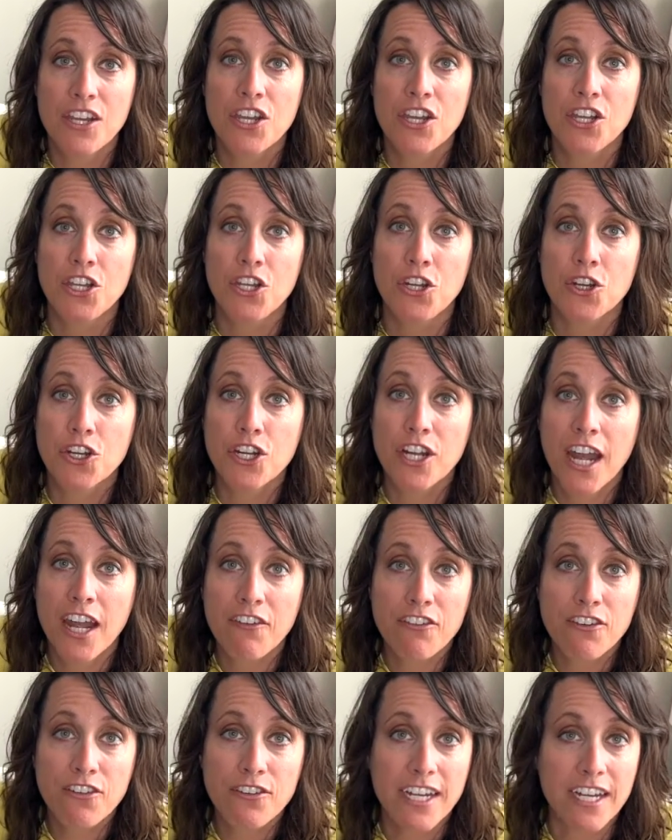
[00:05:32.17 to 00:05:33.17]
you're
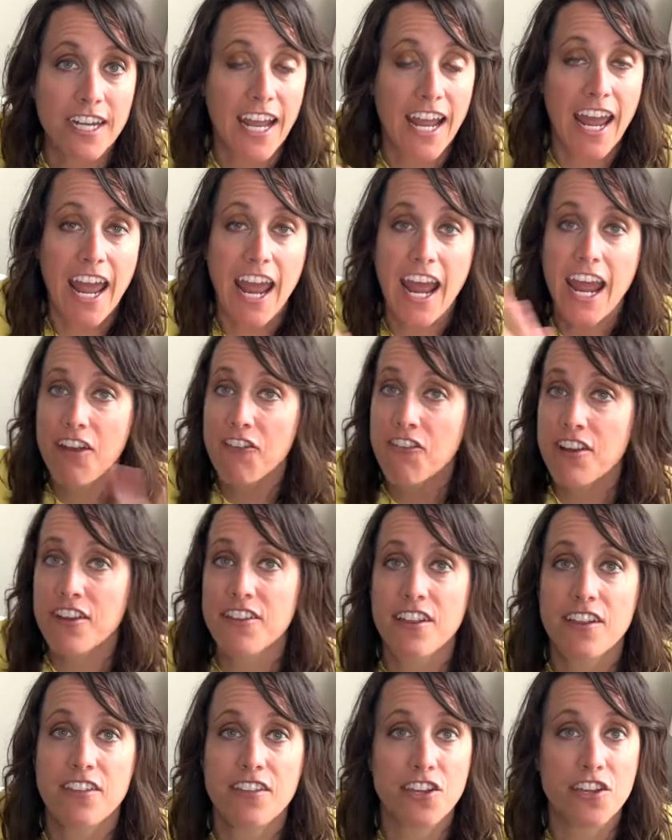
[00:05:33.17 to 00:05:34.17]
covering
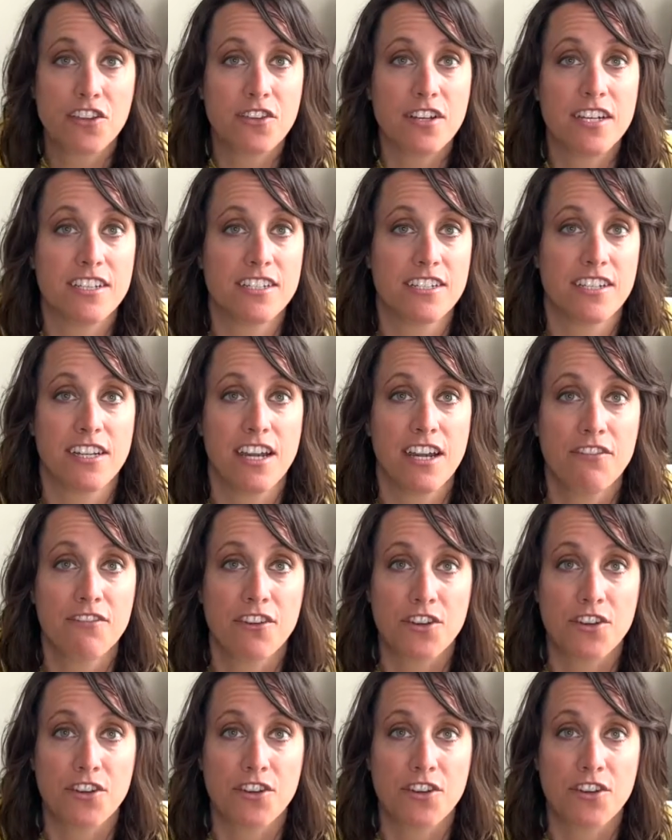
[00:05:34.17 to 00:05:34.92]
everything that you need to cover.